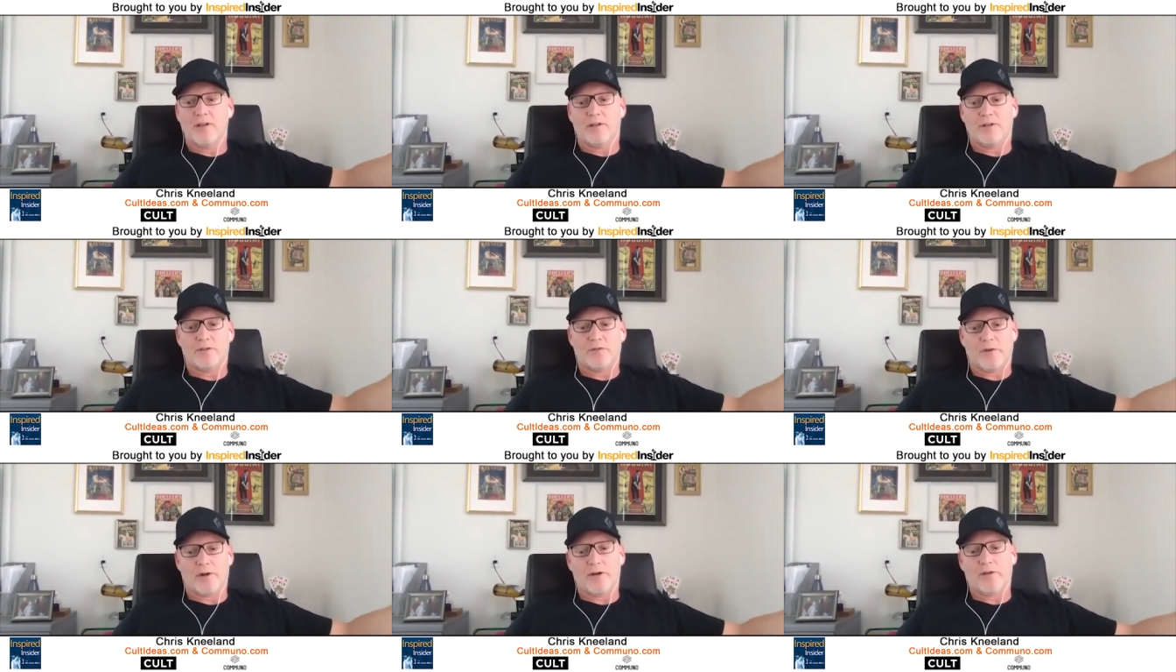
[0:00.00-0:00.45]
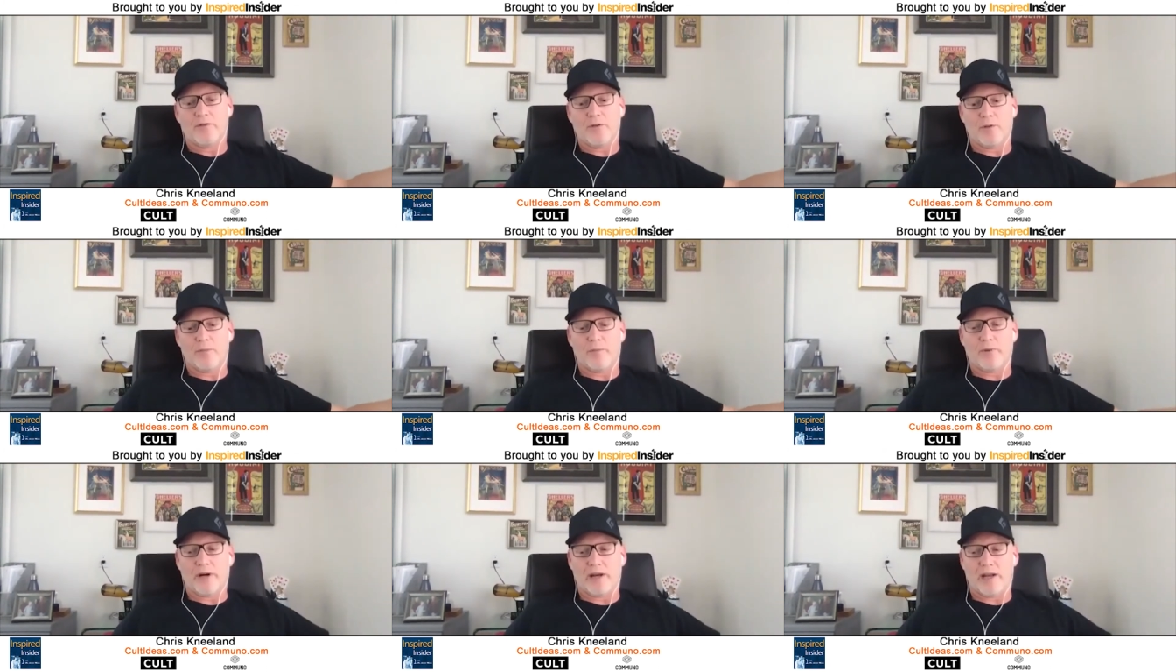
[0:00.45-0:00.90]
There's very
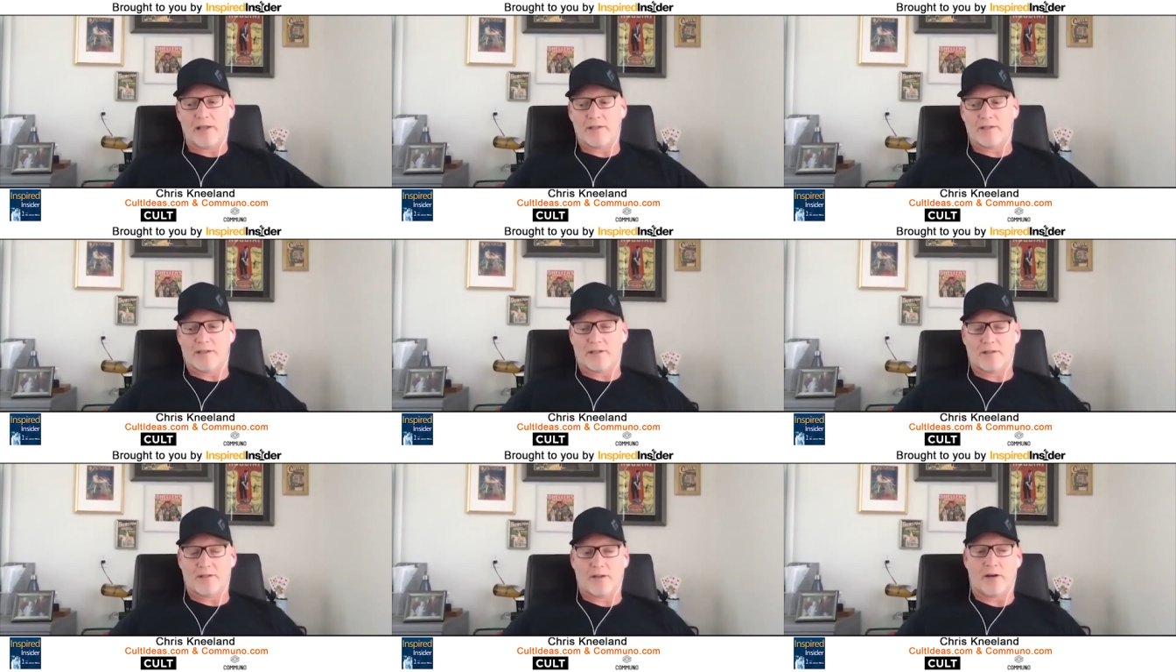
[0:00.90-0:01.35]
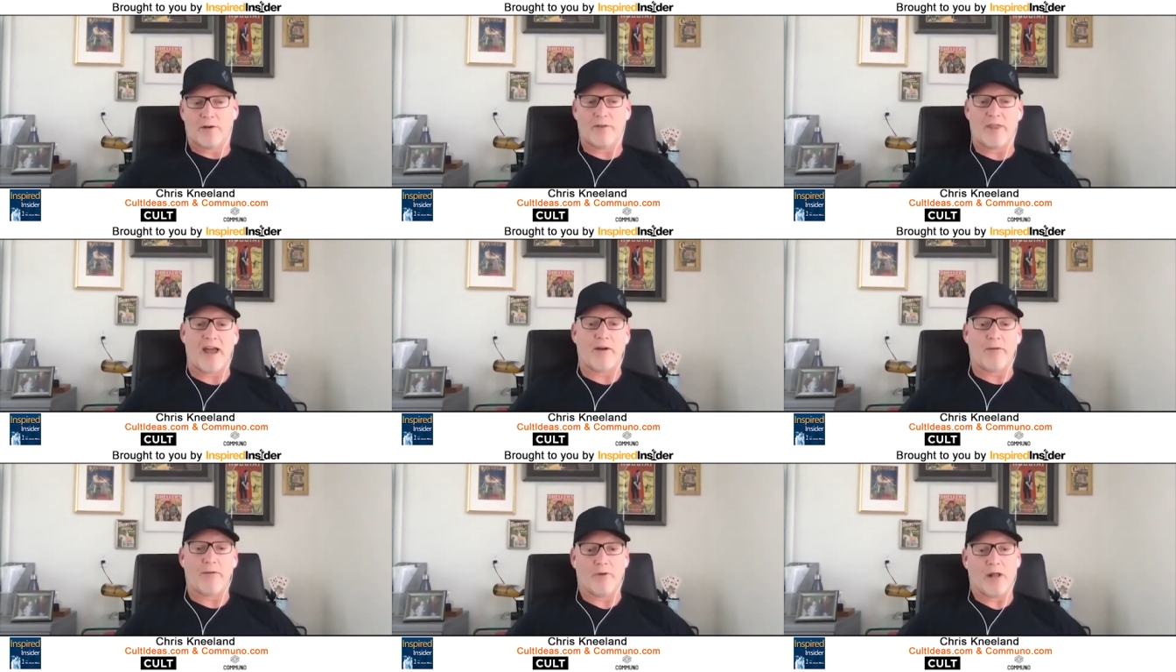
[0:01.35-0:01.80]
few brands that are
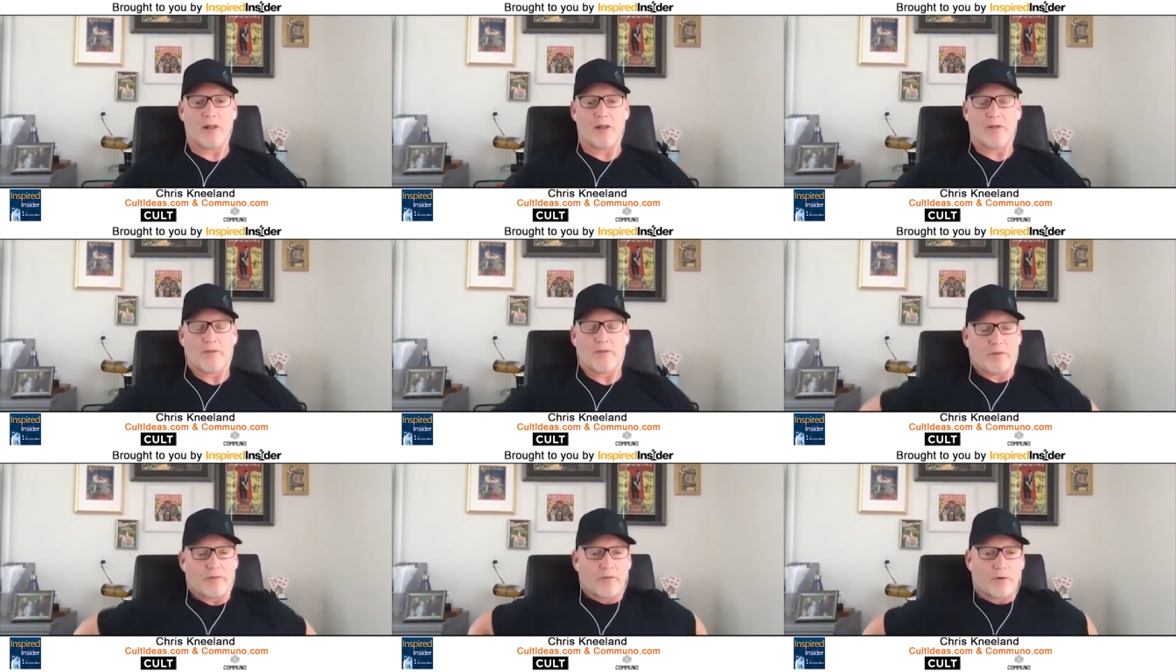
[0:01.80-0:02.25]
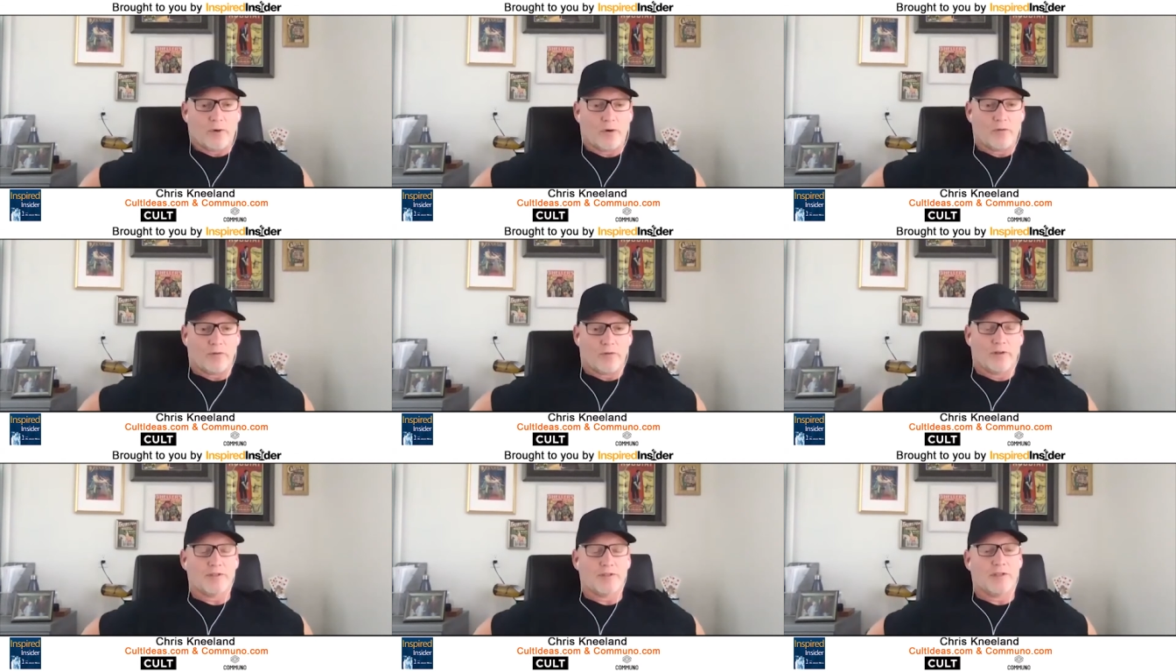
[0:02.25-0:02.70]
that relevant for
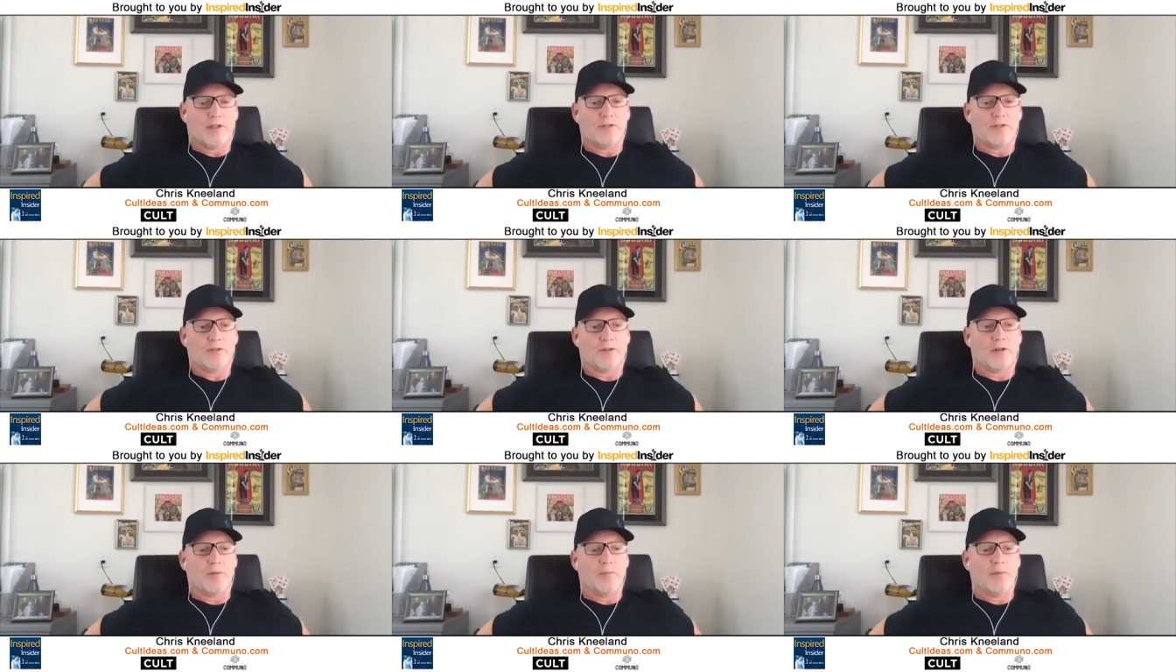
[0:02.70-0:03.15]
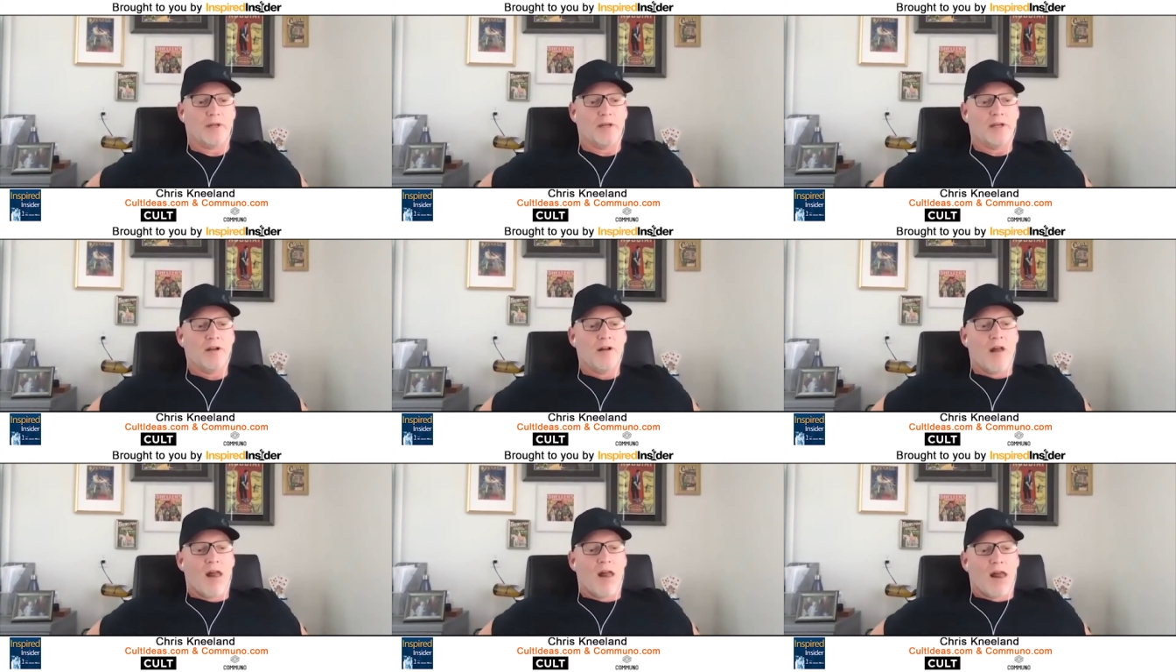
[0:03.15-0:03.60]
over a century, but
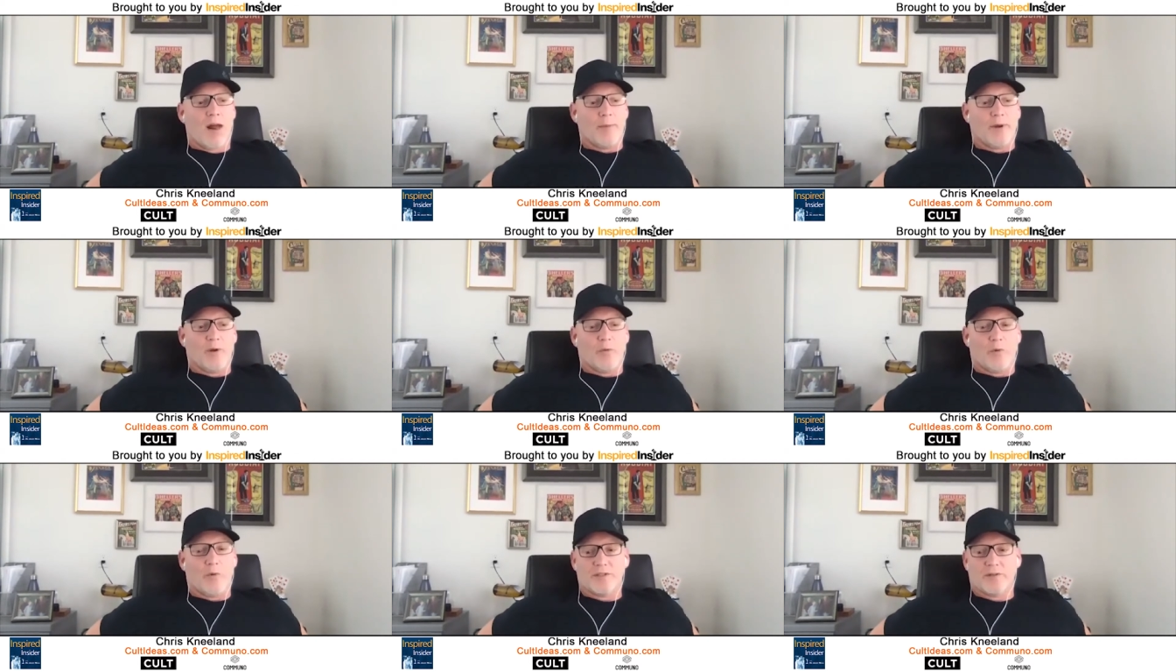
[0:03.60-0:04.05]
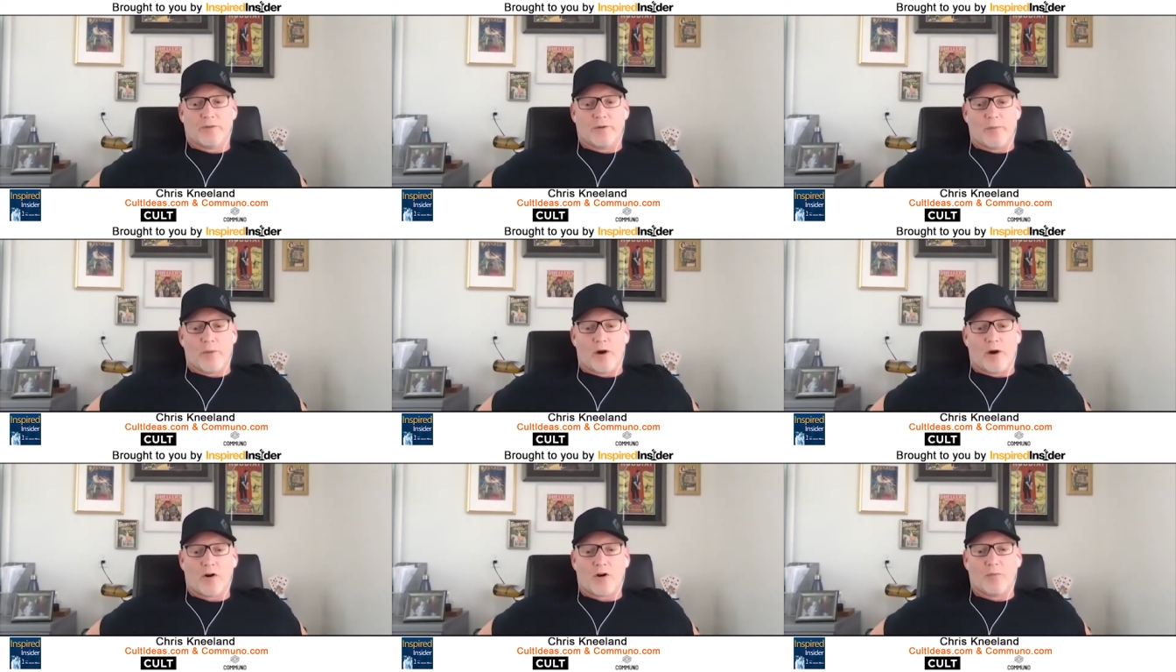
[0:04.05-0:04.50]
I mean, it was a
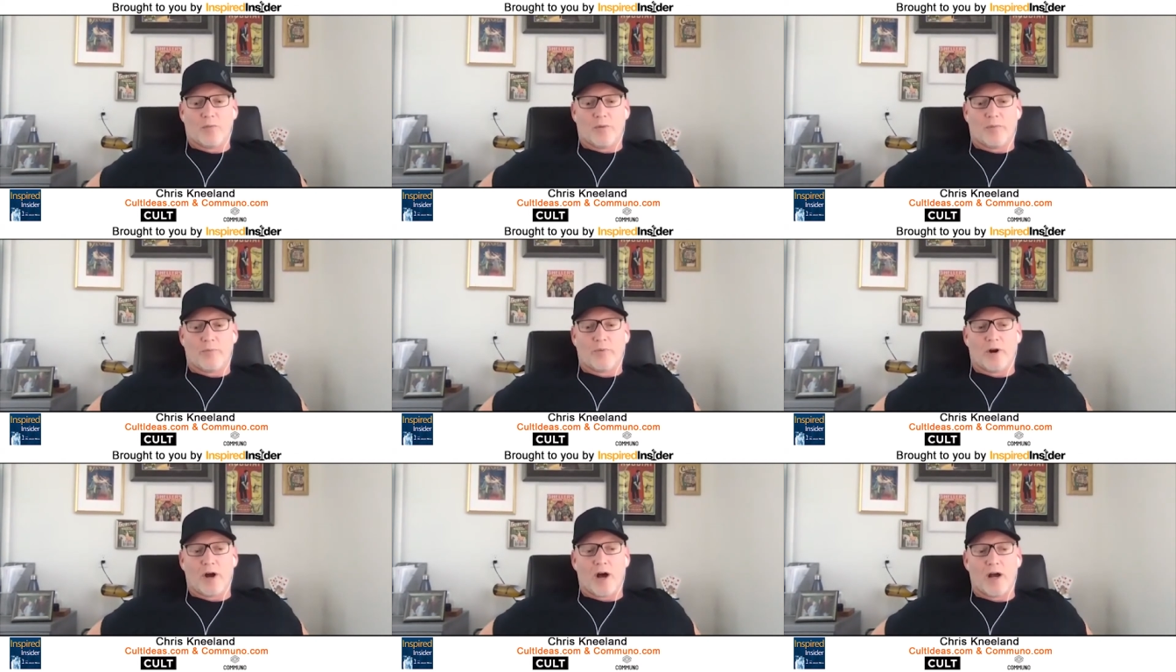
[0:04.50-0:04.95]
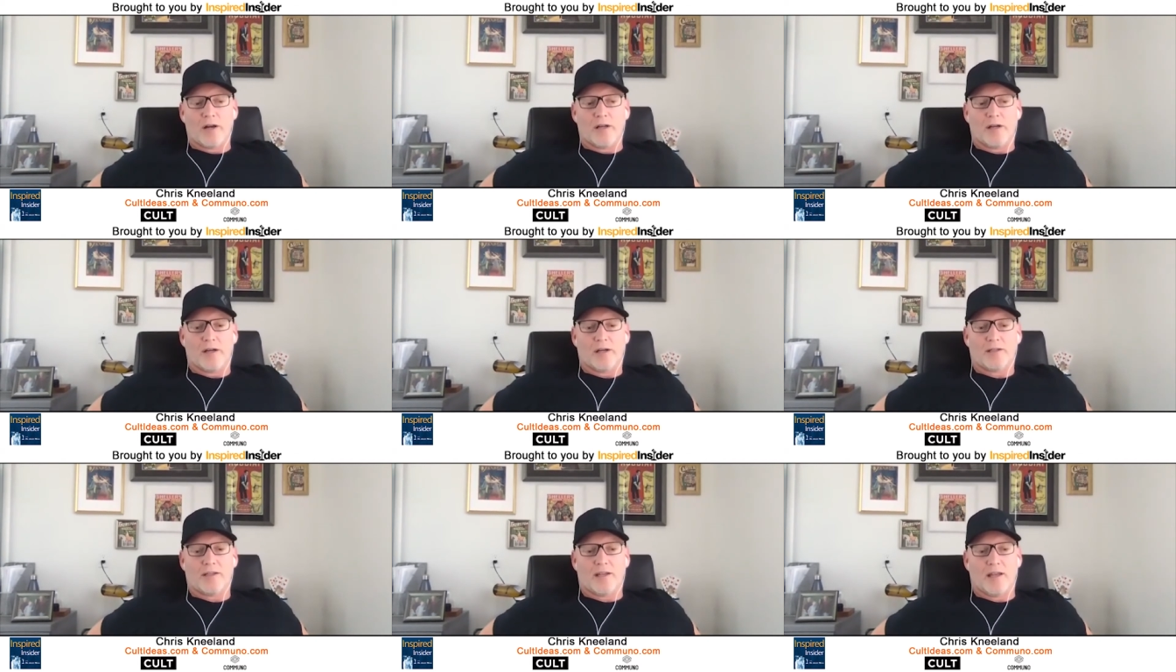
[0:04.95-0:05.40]
remarkable
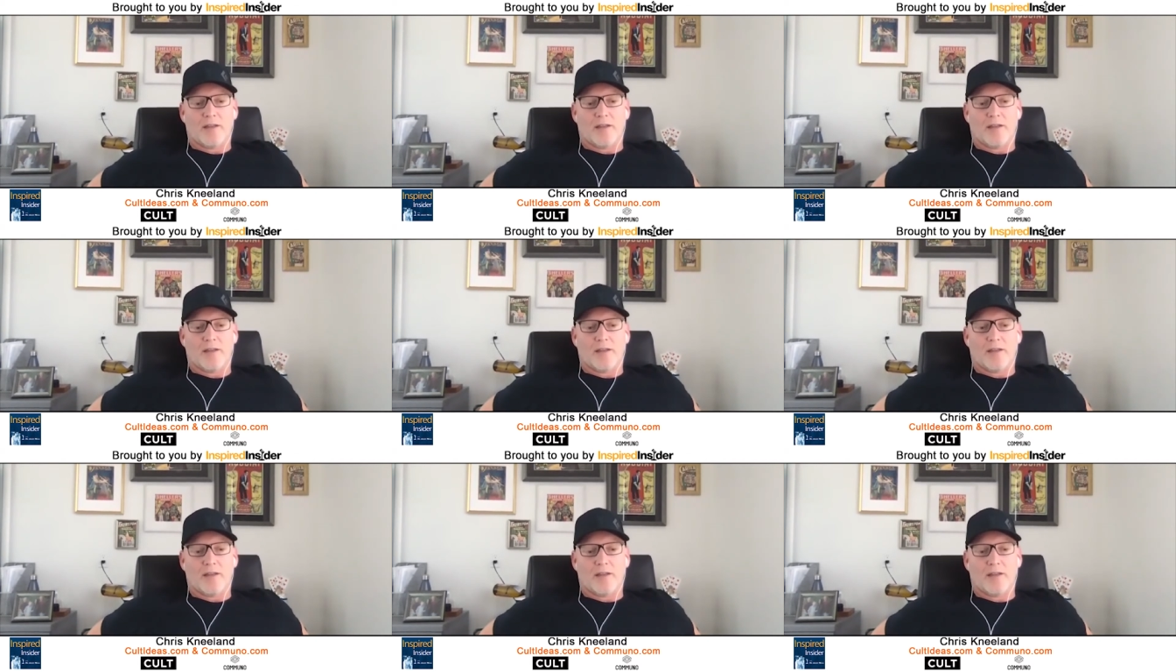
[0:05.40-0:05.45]
product.